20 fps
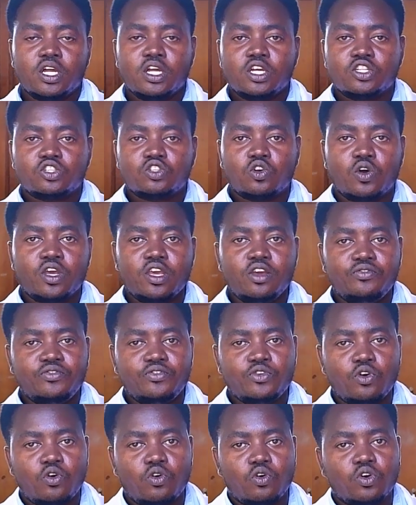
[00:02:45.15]
So if
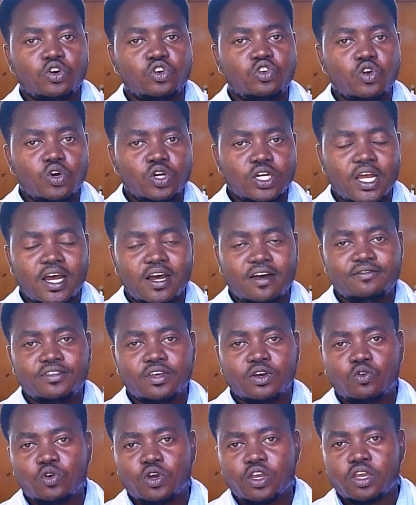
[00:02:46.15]
you don't have the
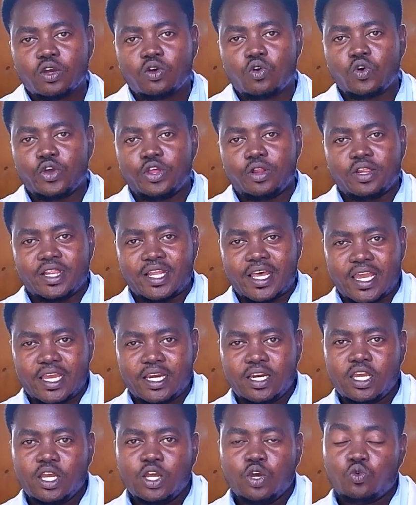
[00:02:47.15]
cooking oil
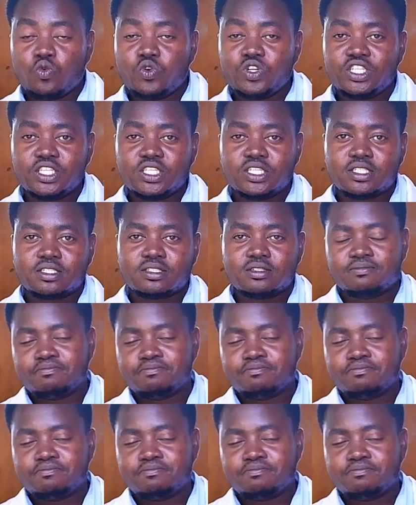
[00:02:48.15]
line, which is